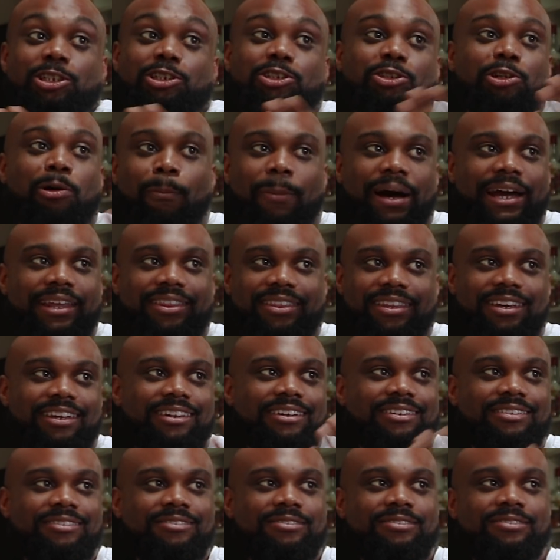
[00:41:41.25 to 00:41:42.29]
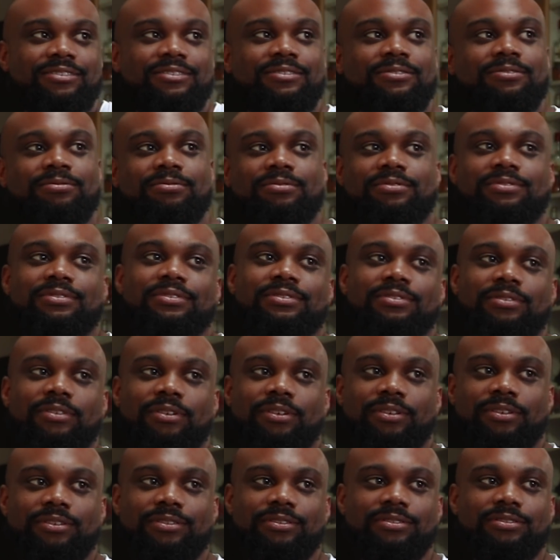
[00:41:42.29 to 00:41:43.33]
just not my thing. You're not age,
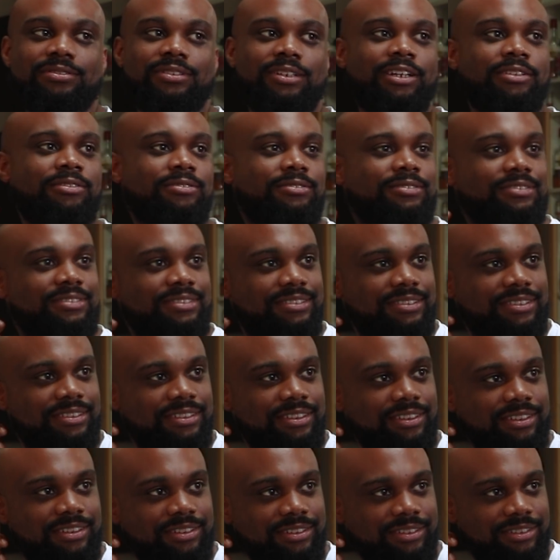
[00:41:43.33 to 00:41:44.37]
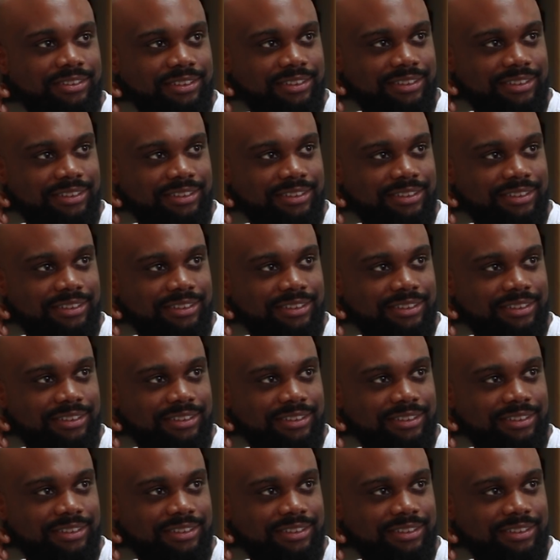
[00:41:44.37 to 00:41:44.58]
right? Huh? Not age, right?